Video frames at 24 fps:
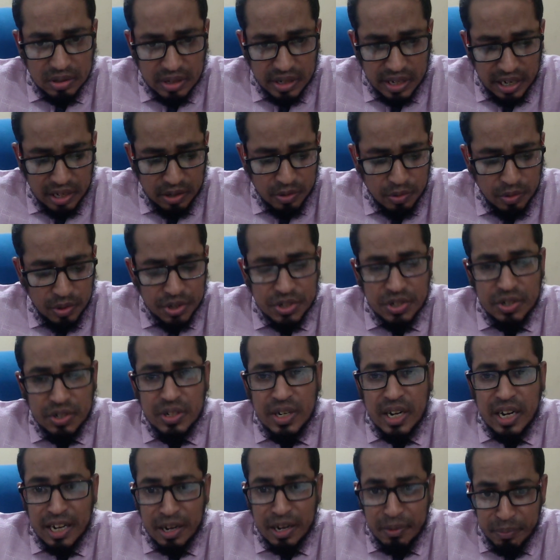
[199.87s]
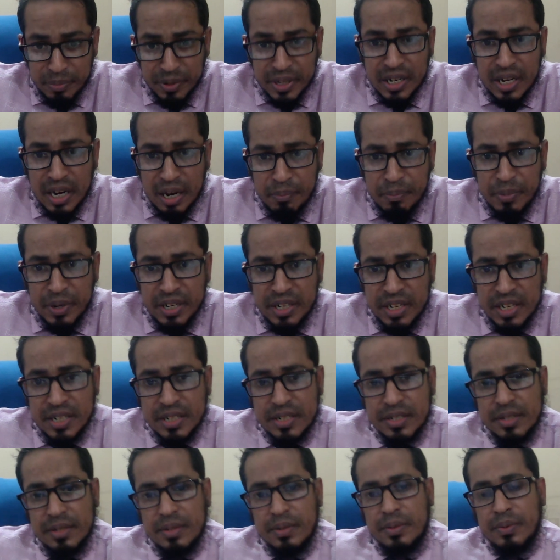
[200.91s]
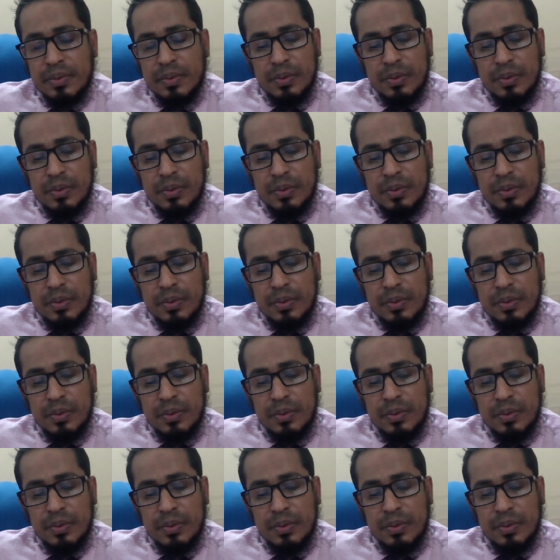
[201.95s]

calculation and appendix.